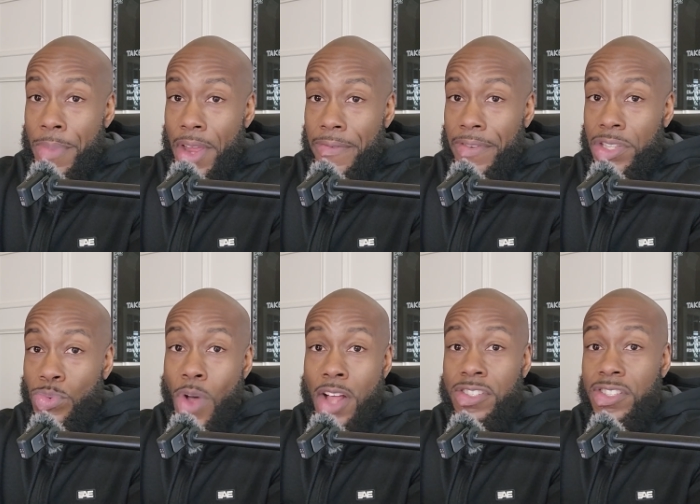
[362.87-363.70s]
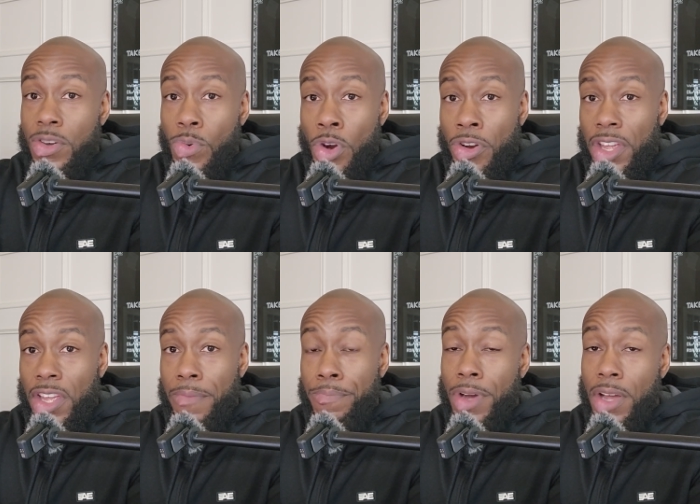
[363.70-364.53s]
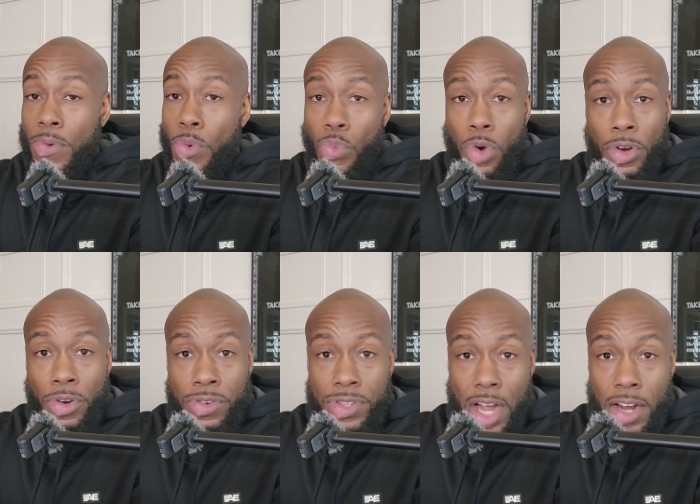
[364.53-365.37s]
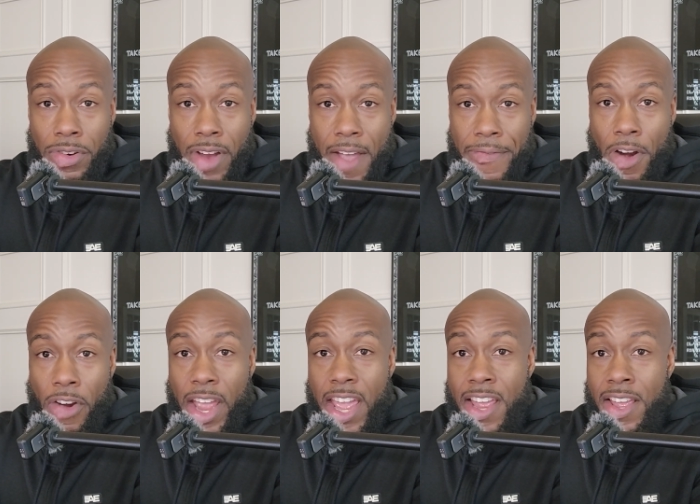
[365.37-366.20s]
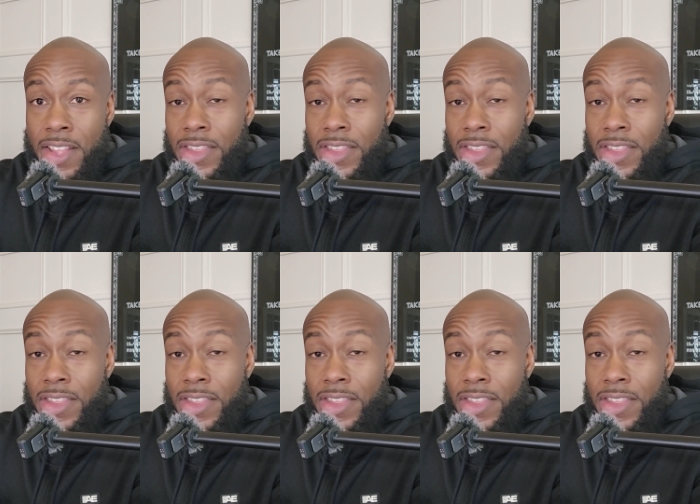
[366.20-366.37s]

benefits while still working, but workers under FRA